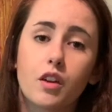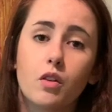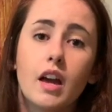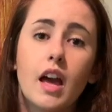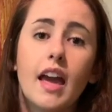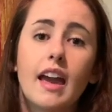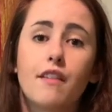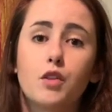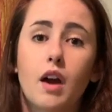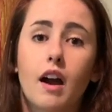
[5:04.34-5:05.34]
you.
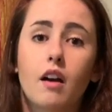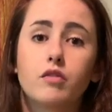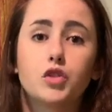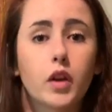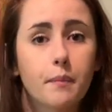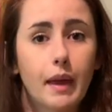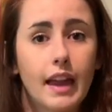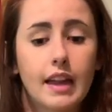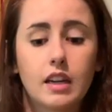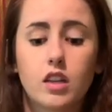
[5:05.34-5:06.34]
If you have joint
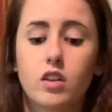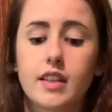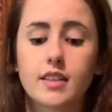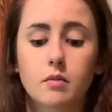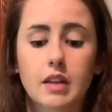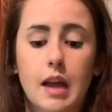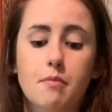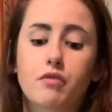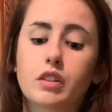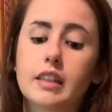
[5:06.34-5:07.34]
pain and you need some type
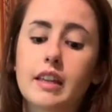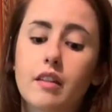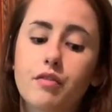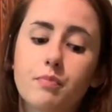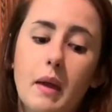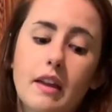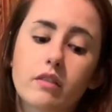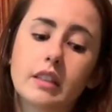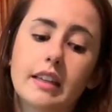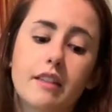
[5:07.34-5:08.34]
of relief, pain
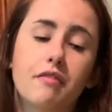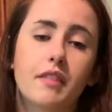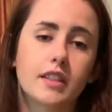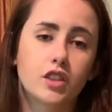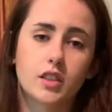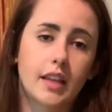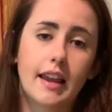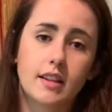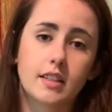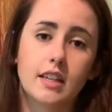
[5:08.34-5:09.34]
relief, it's just
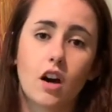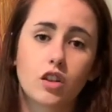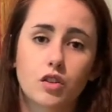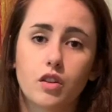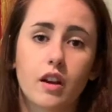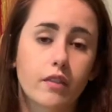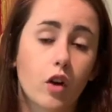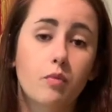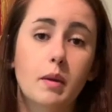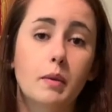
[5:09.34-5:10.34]
handy. Also, you never know
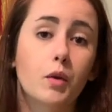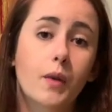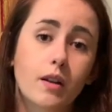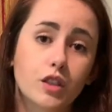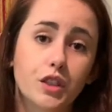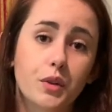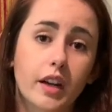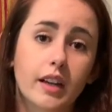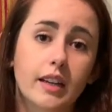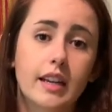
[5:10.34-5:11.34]
if people around you are
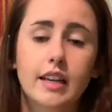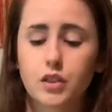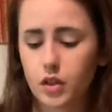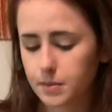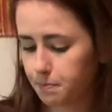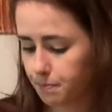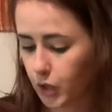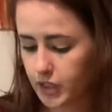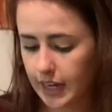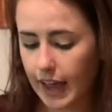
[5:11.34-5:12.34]
gonna need it, so it's
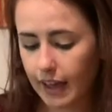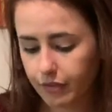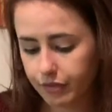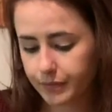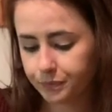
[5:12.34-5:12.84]
good to have.